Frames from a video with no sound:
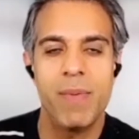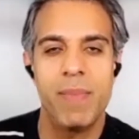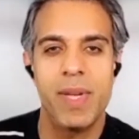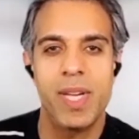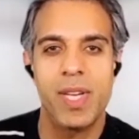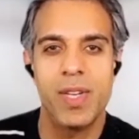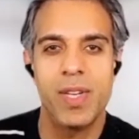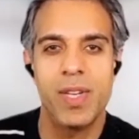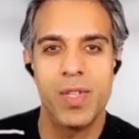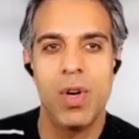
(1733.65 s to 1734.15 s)

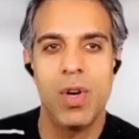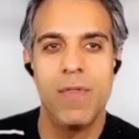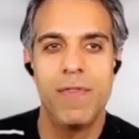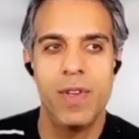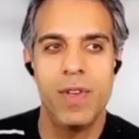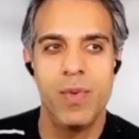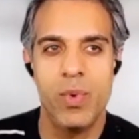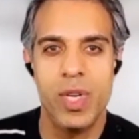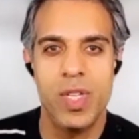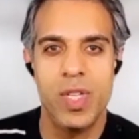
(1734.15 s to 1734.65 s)
Because
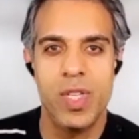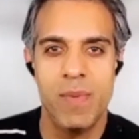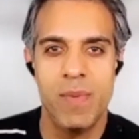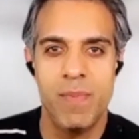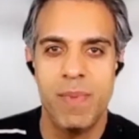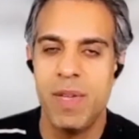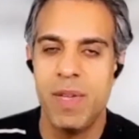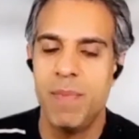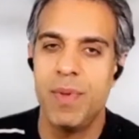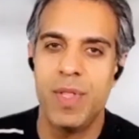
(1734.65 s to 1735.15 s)
often we see
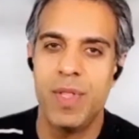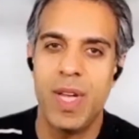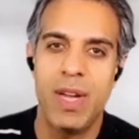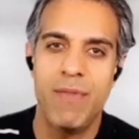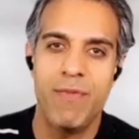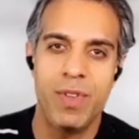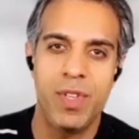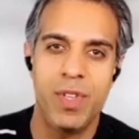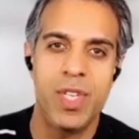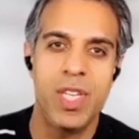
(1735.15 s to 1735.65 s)
people that
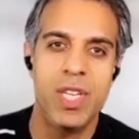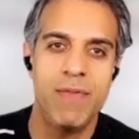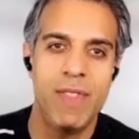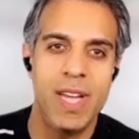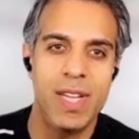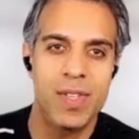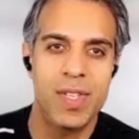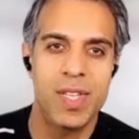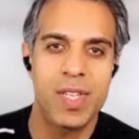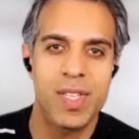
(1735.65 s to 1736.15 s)
have achieved
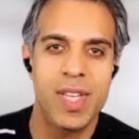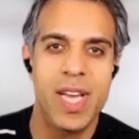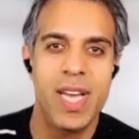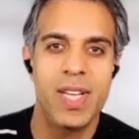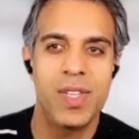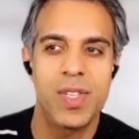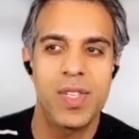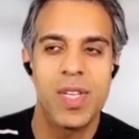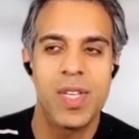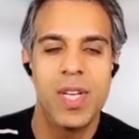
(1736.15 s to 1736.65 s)
that
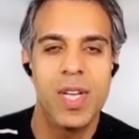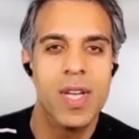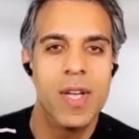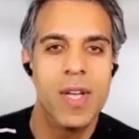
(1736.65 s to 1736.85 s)
success